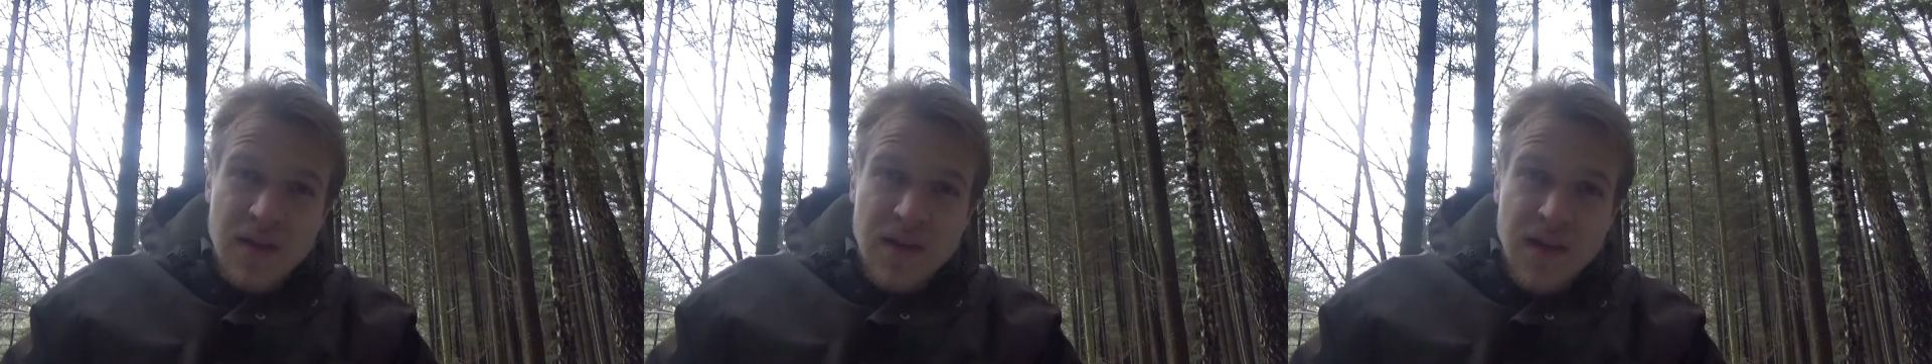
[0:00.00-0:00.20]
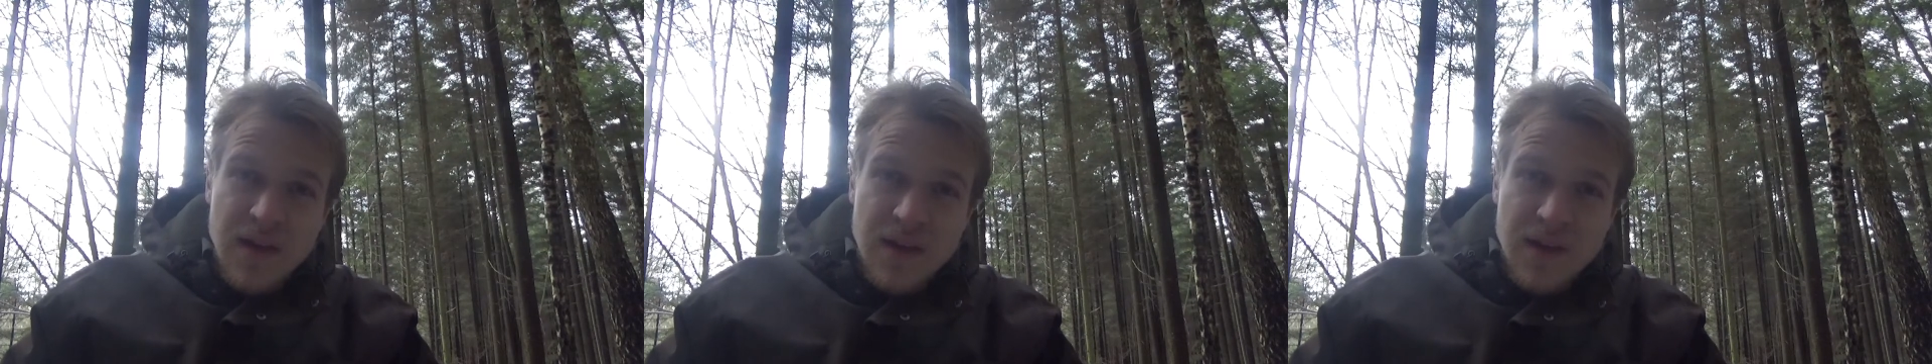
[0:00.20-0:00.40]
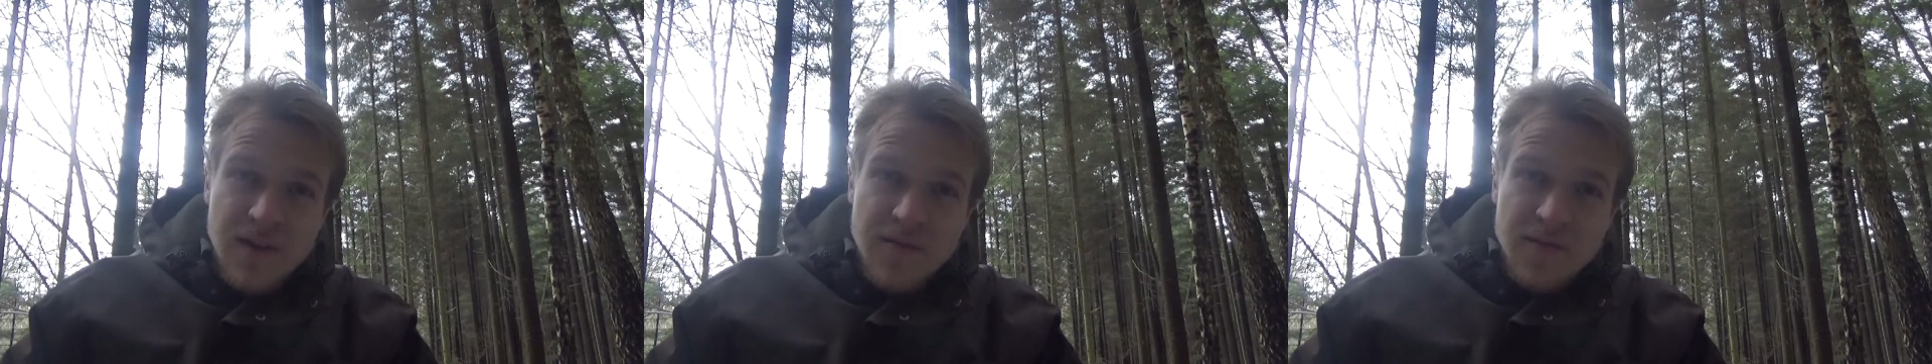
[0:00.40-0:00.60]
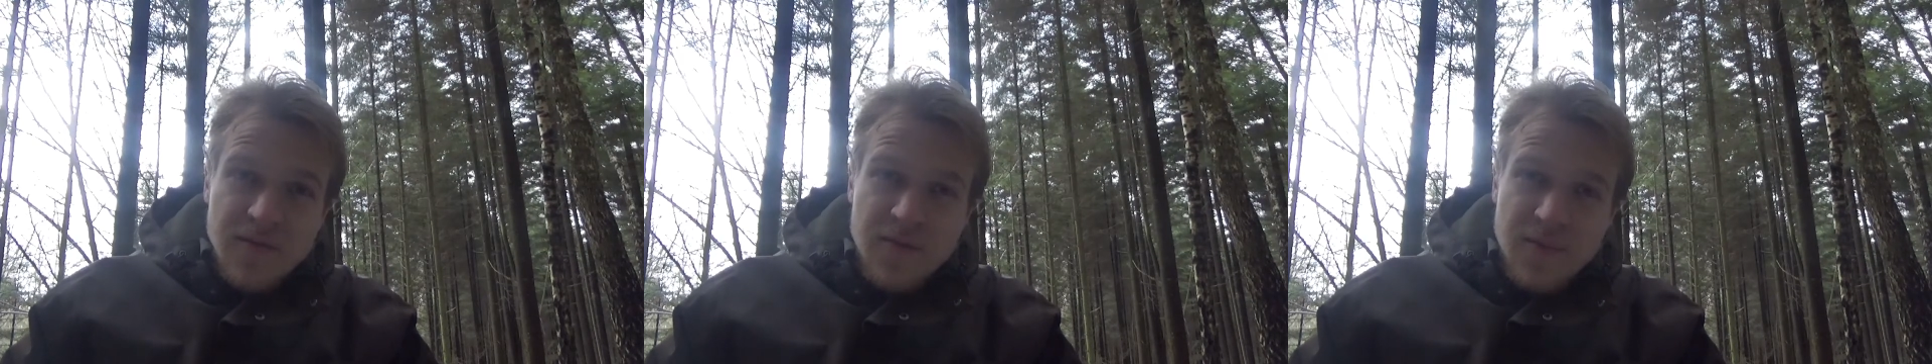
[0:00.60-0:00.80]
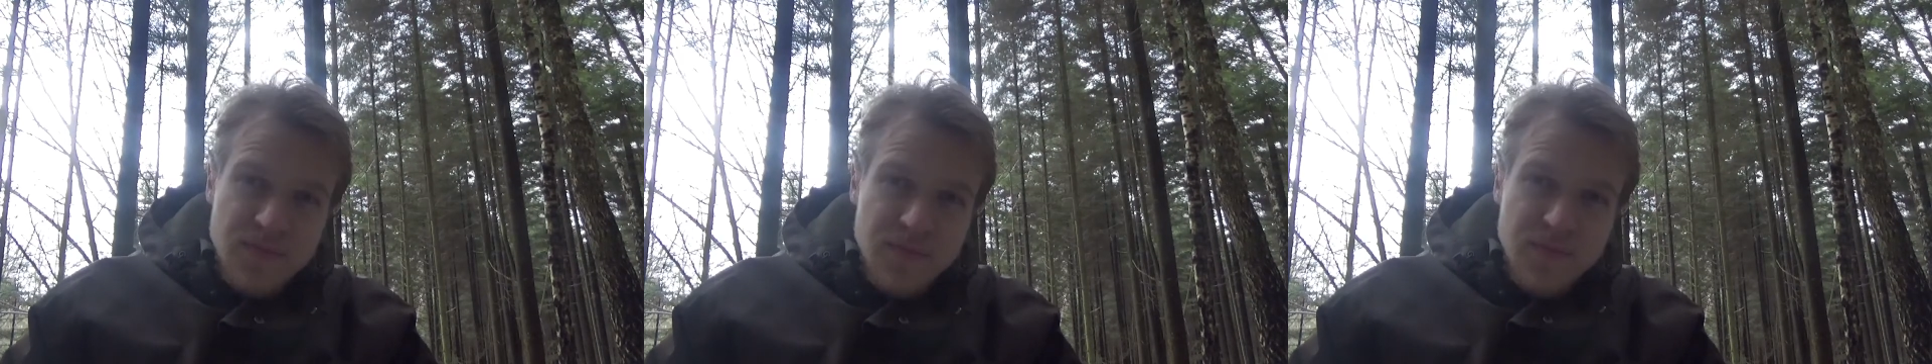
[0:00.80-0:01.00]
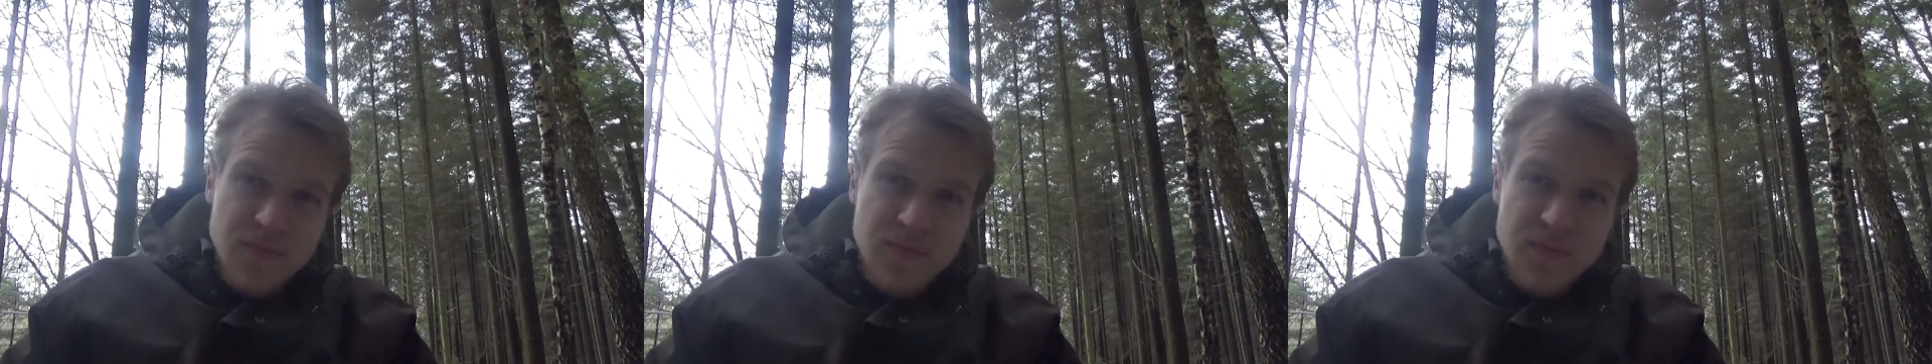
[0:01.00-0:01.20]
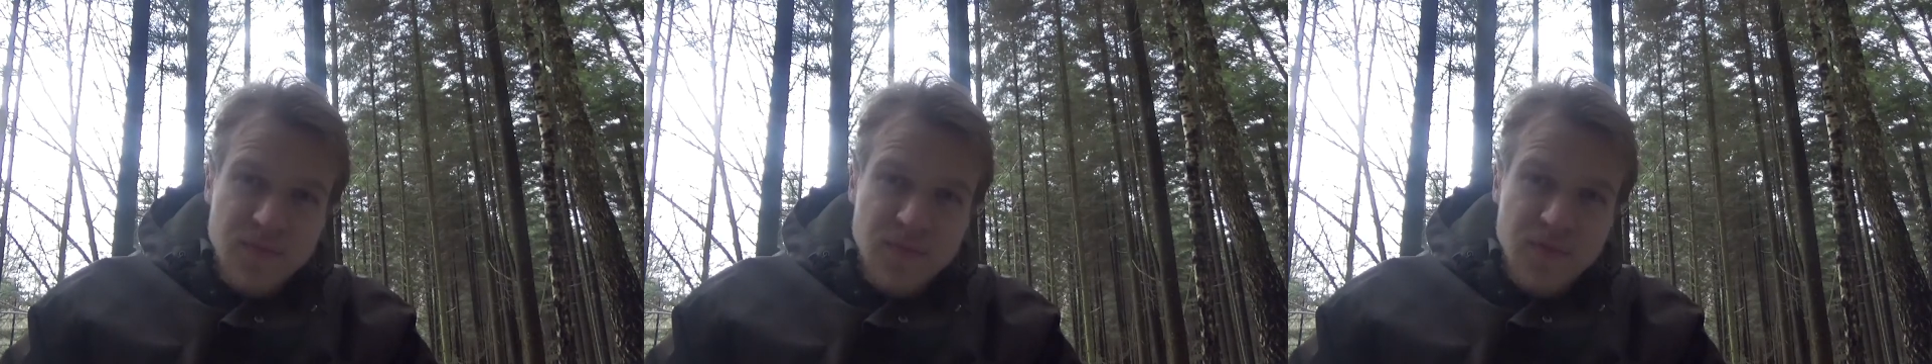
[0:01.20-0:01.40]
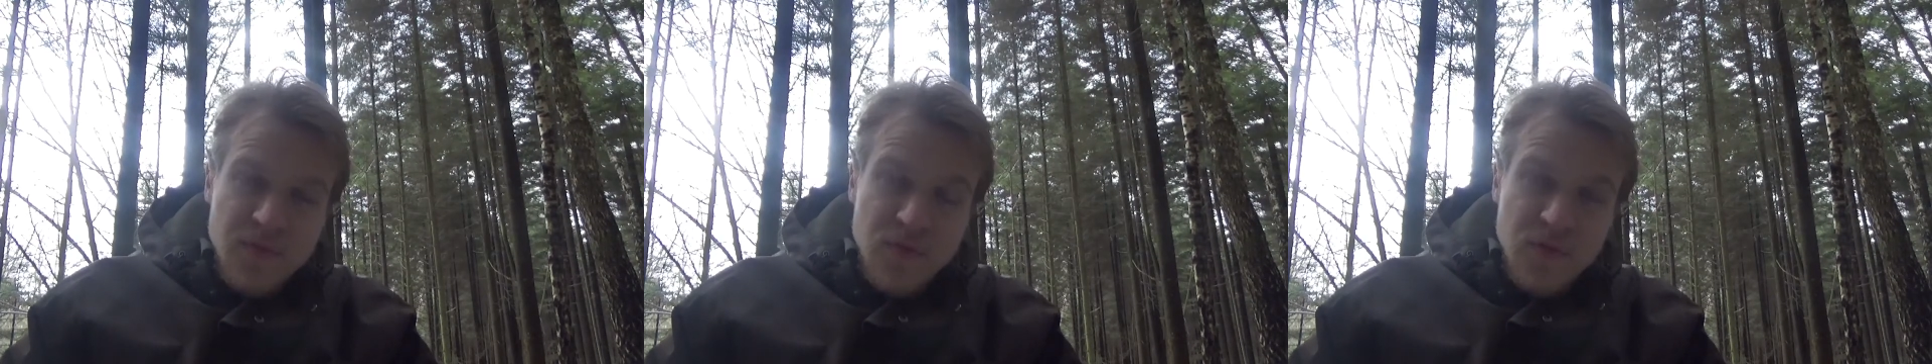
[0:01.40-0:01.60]
I have
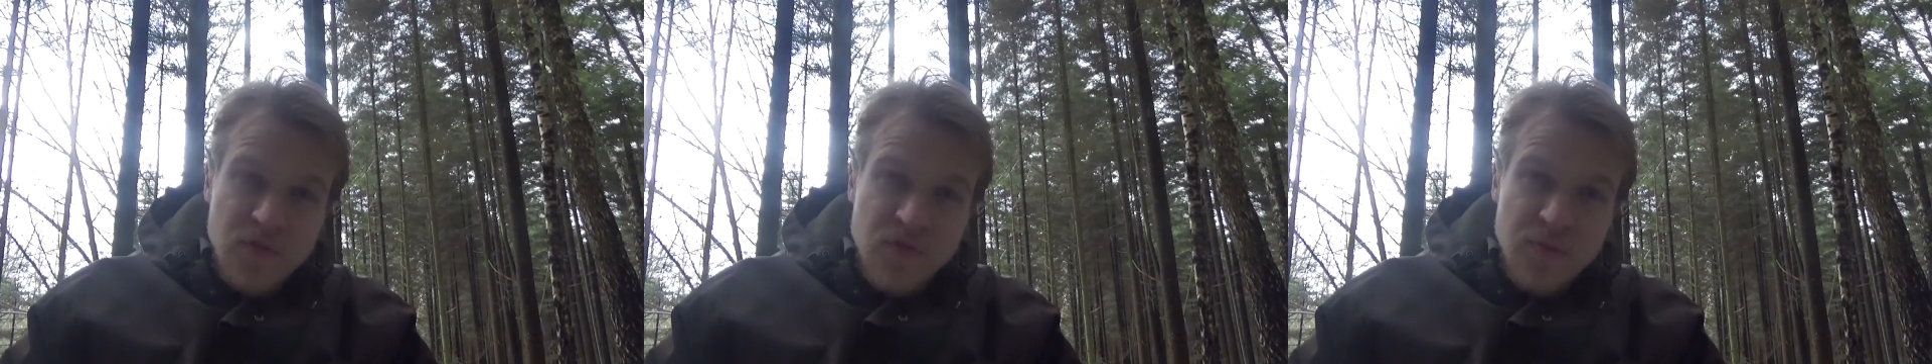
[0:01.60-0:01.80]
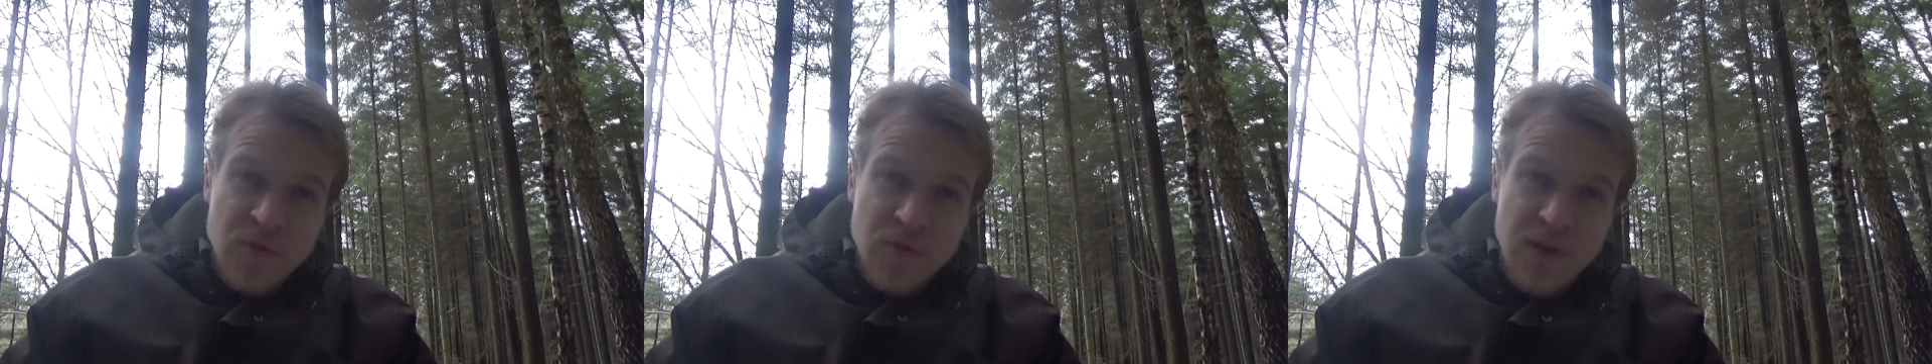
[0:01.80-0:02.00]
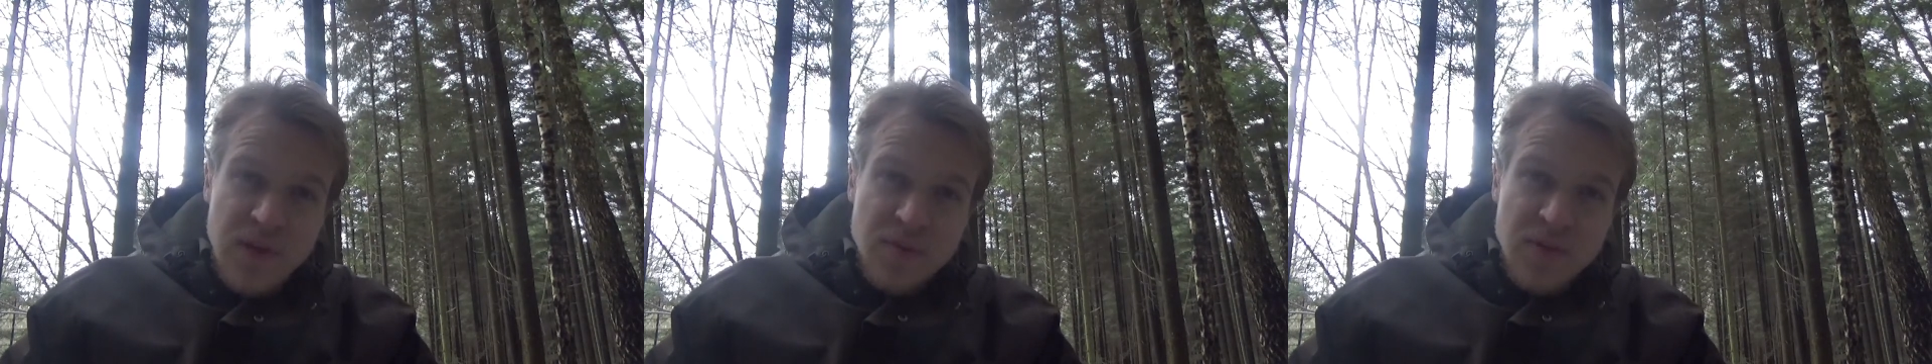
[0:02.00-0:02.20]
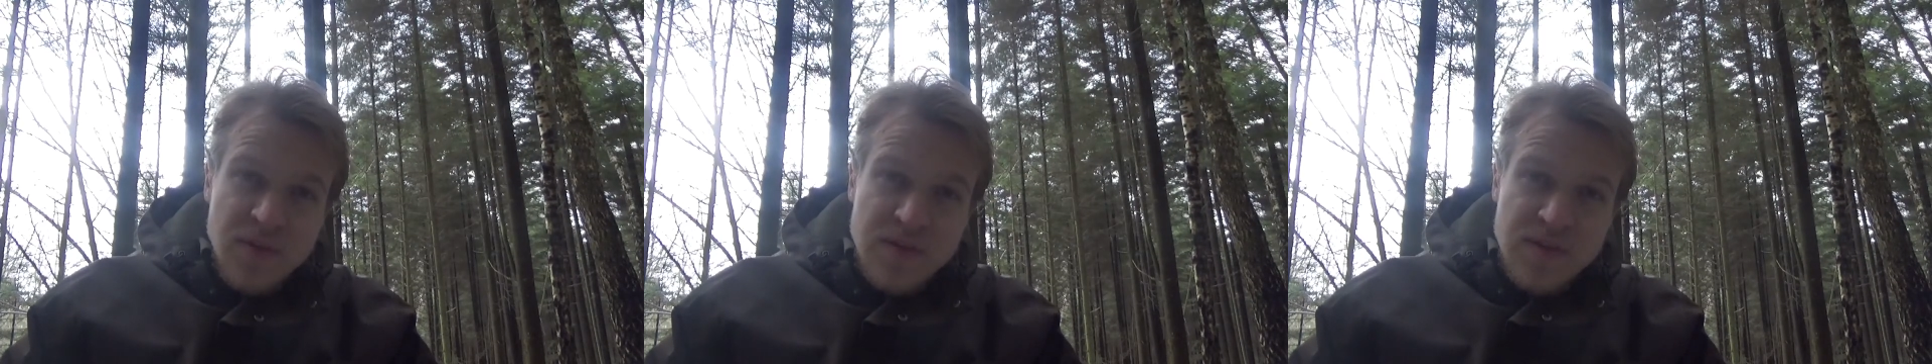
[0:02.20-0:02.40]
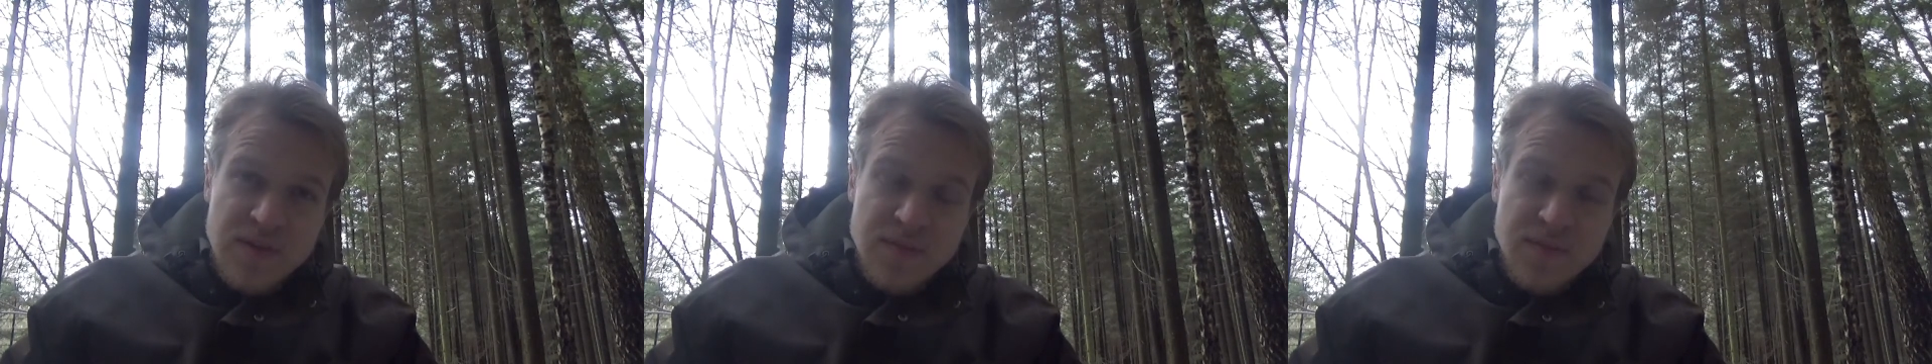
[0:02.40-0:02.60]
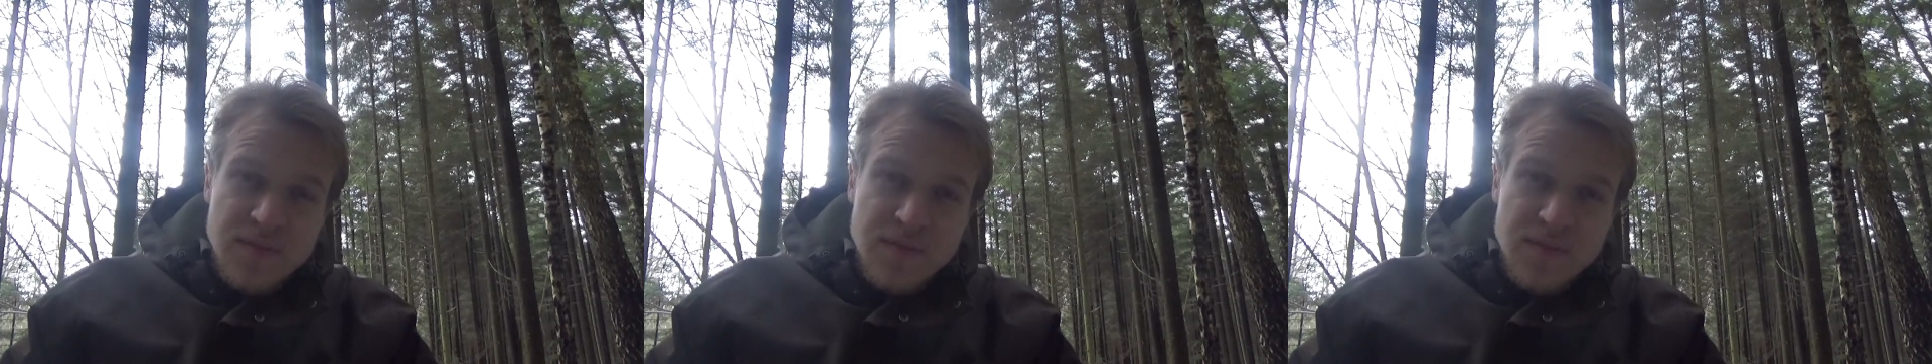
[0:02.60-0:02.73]
4 subscribers